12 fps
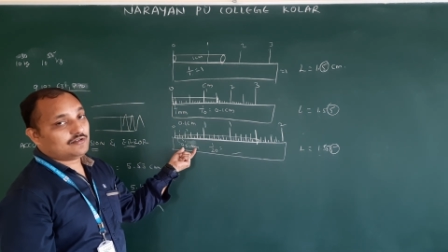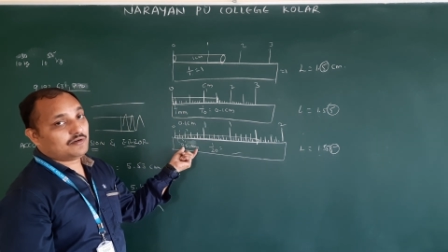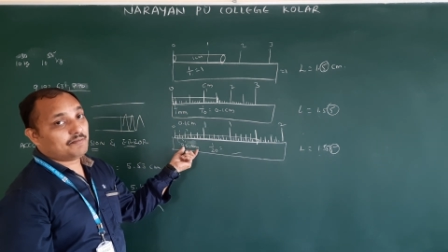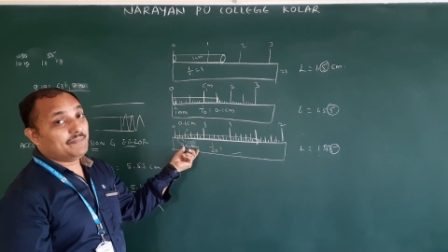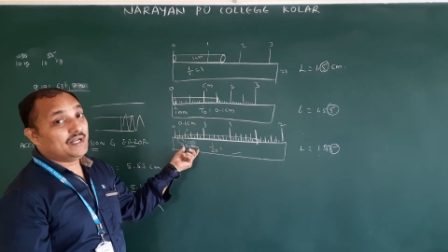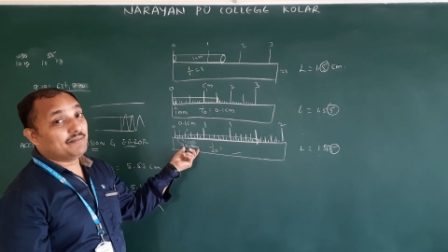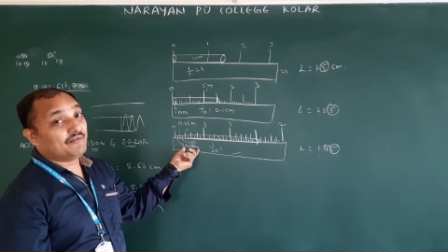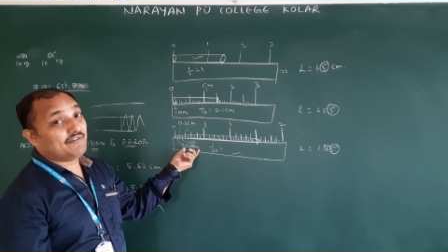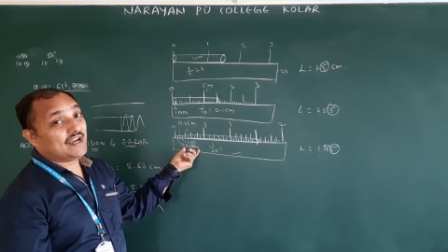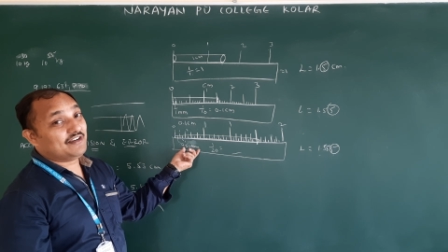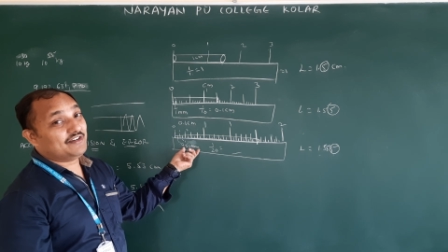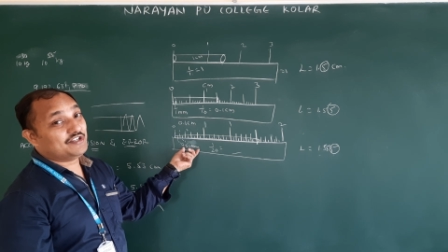so minimum
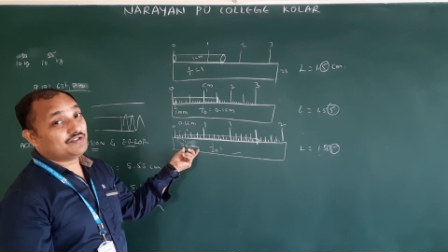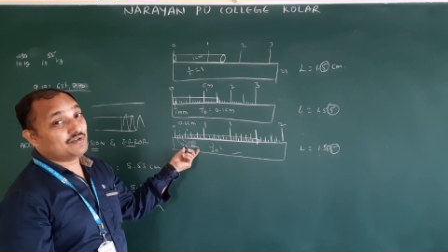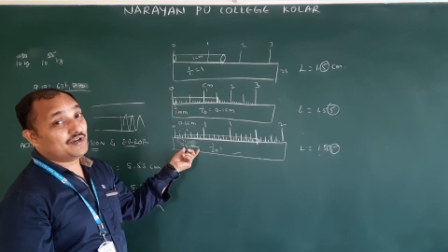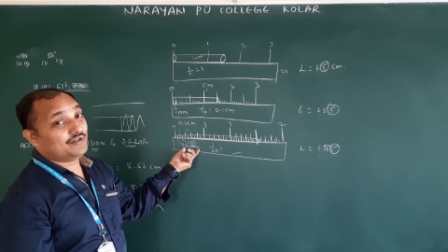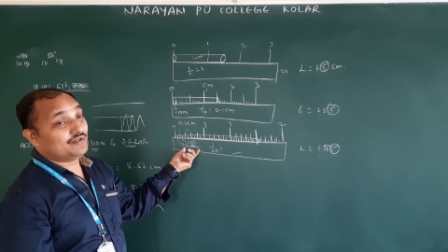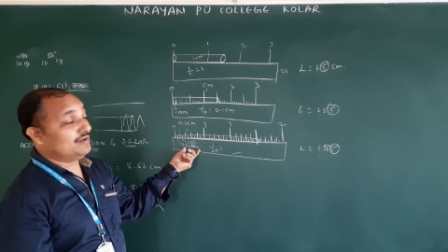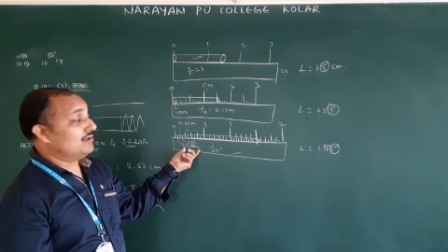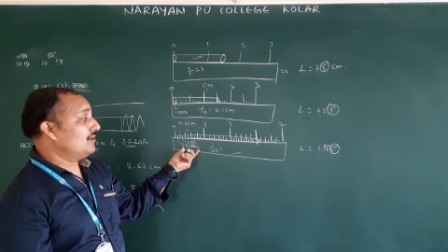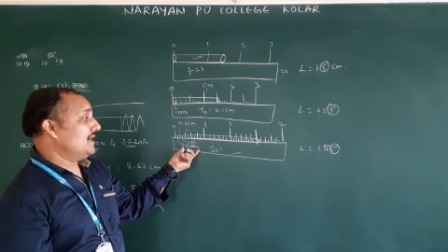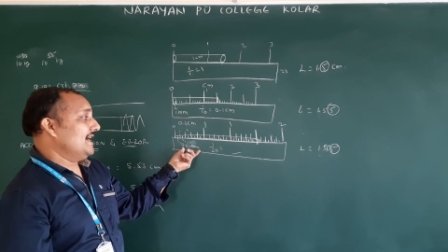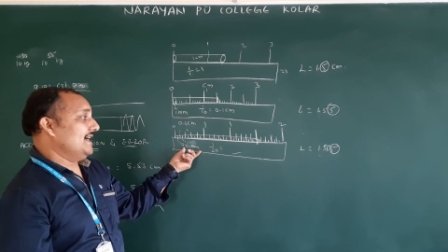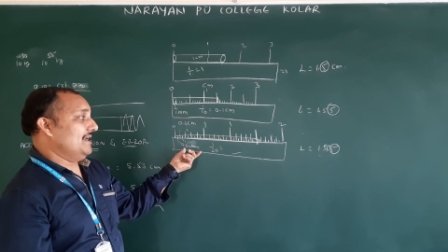value is going
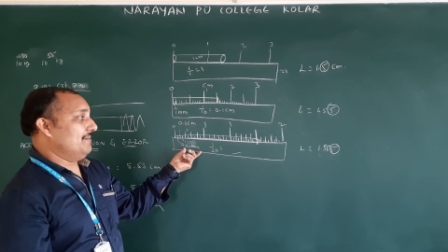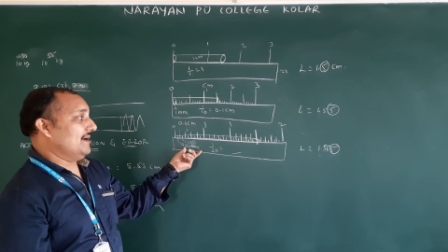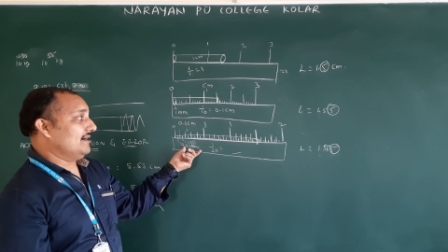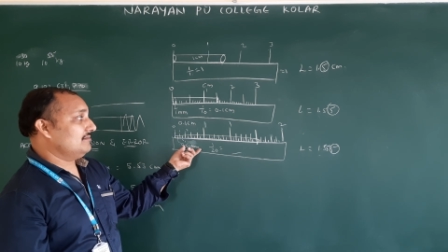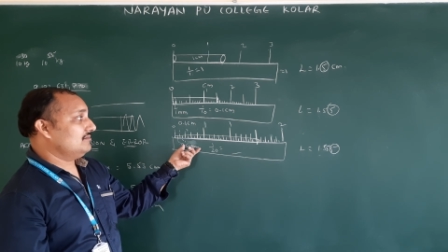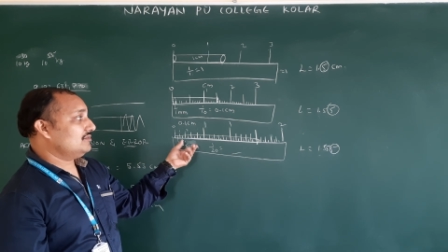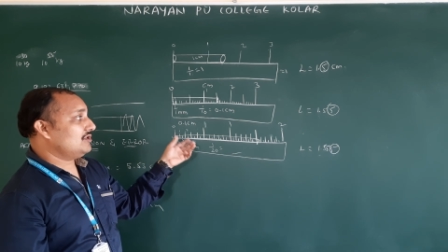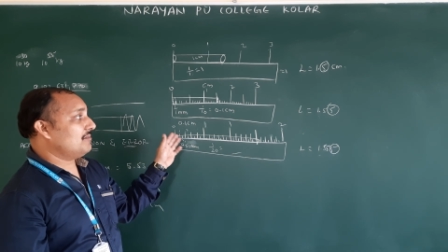to depend.